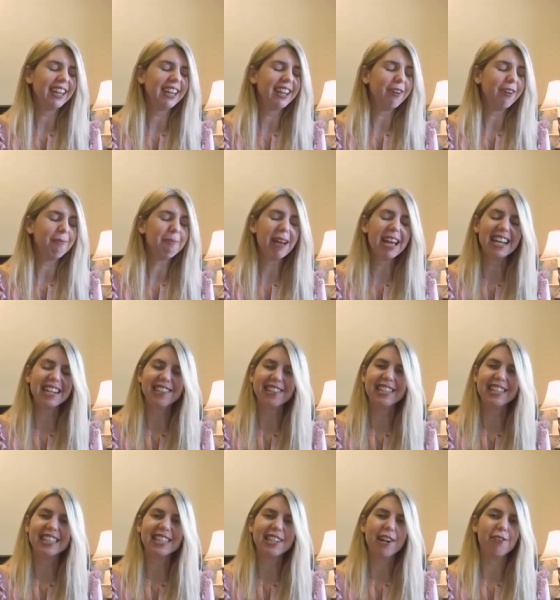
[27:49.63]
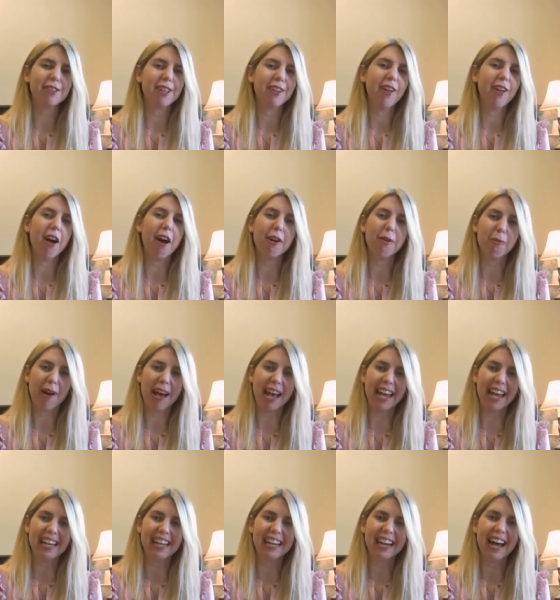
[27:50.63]
little patience goes a long
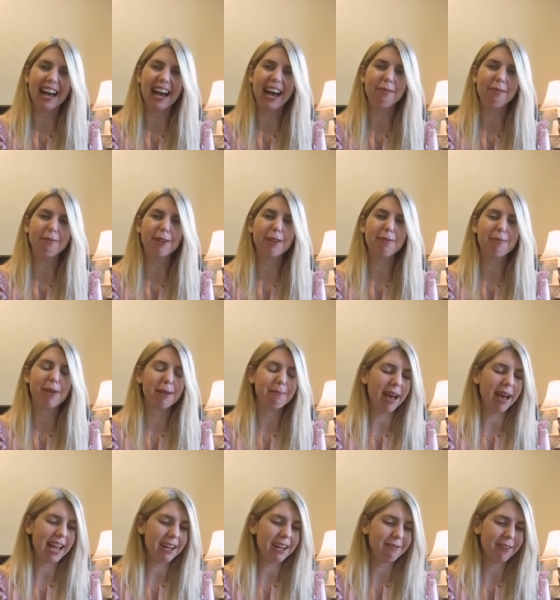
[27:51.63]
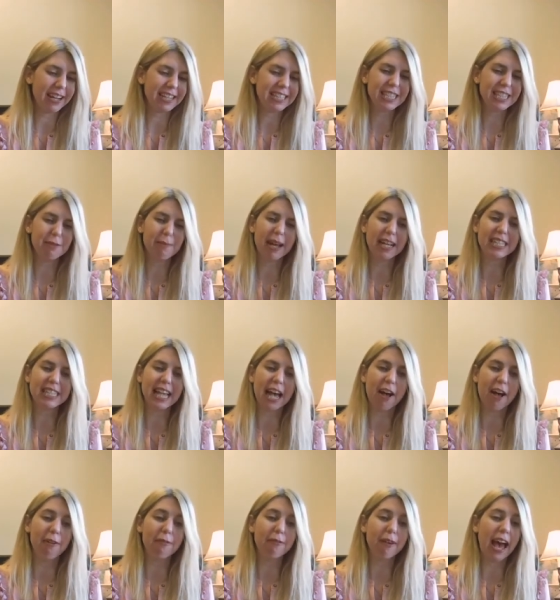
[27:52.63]
way. Uh, would have been my advice to
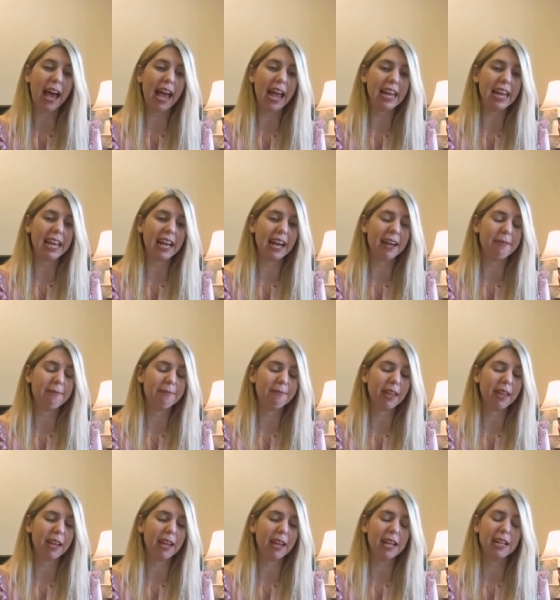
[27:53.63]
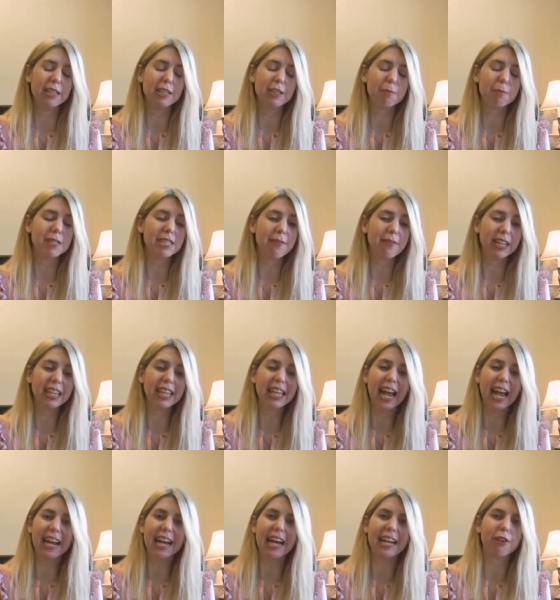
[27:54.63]
myself. I um, specifically,
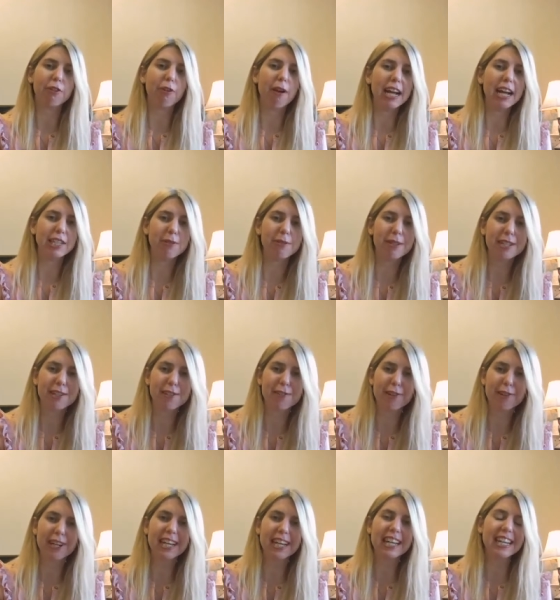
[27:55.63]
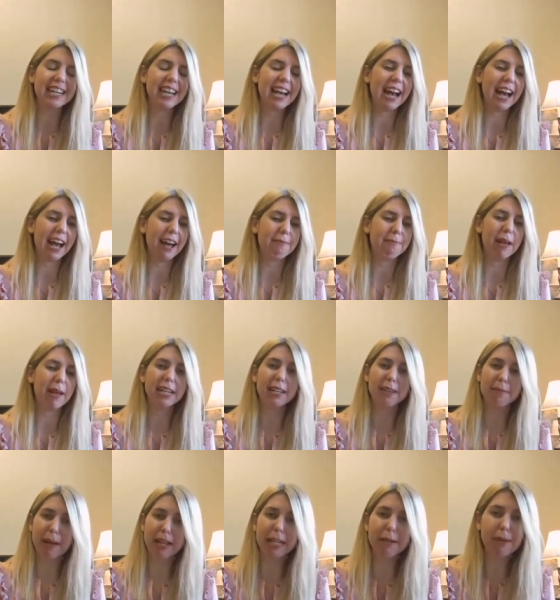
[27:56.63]
I got a graduate degree. Uh, many
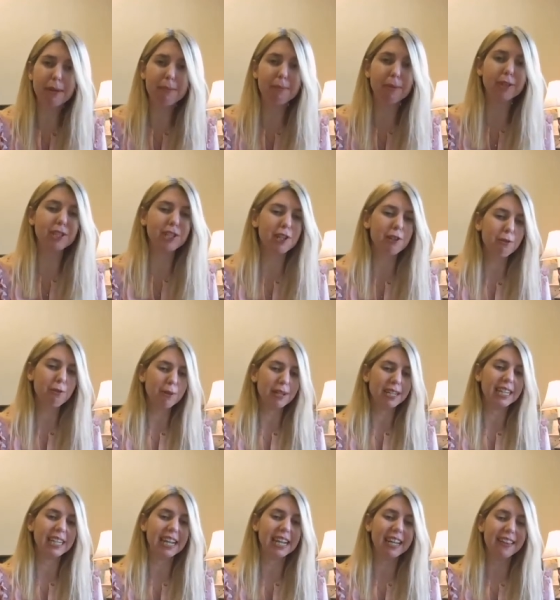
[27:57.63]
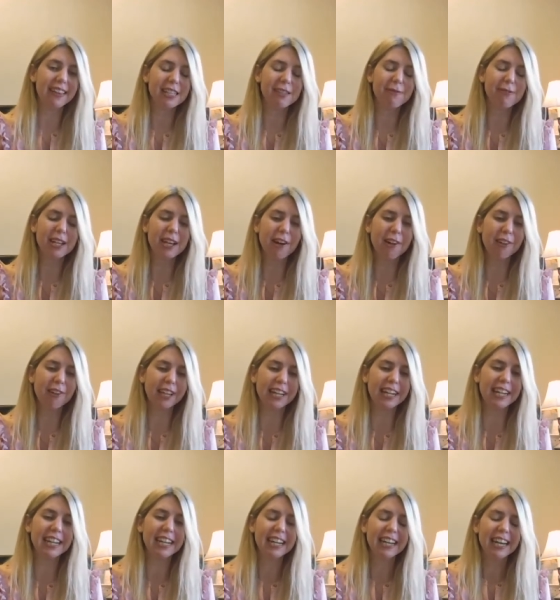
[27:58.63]
many people do in, in this field,
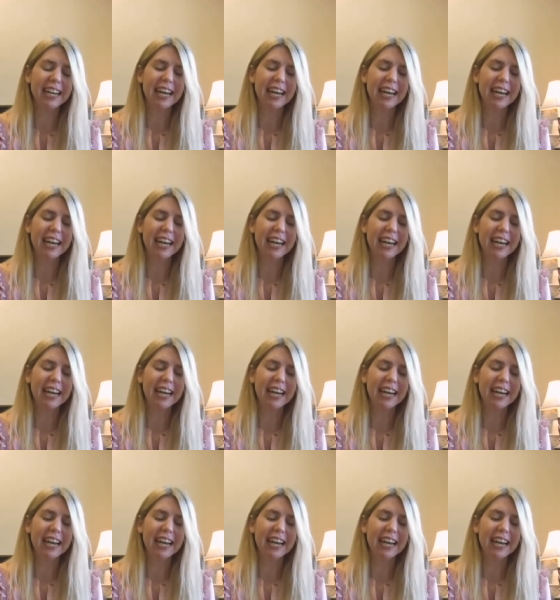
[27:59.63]
and